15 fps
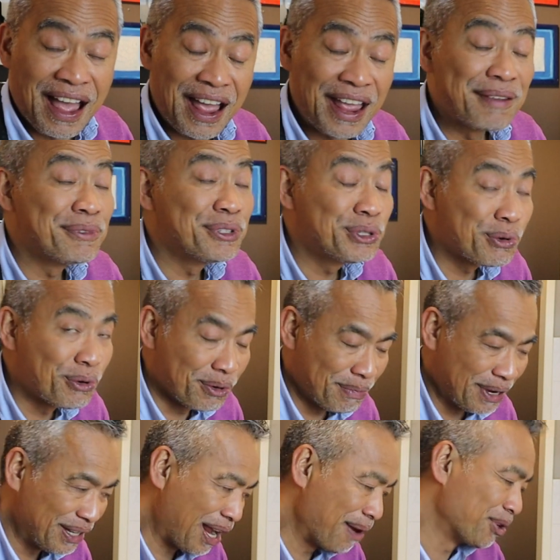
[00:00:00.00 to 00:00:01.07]
I'm sure
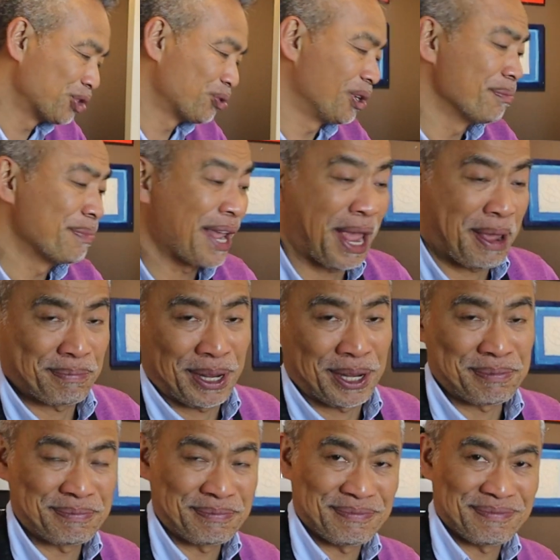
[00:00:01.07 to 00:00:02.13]
my neighbors will be happy.